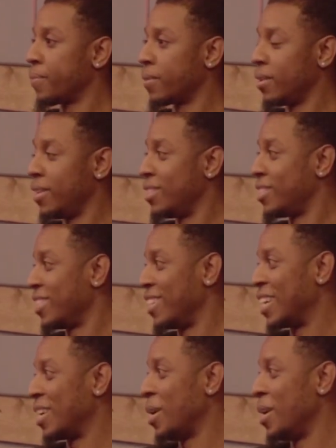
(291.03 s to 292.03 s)
It's gonna
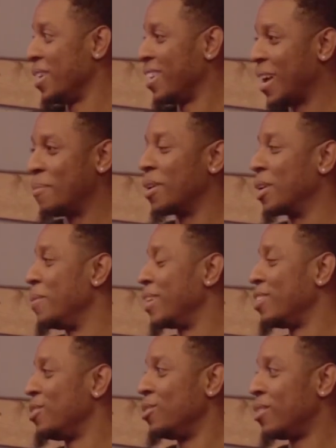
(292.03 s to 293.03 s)
get. I'm not gonna make
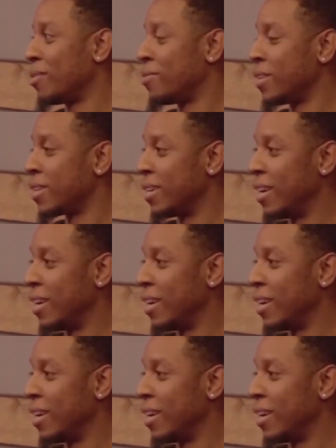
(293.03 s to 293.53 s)
it too graphic.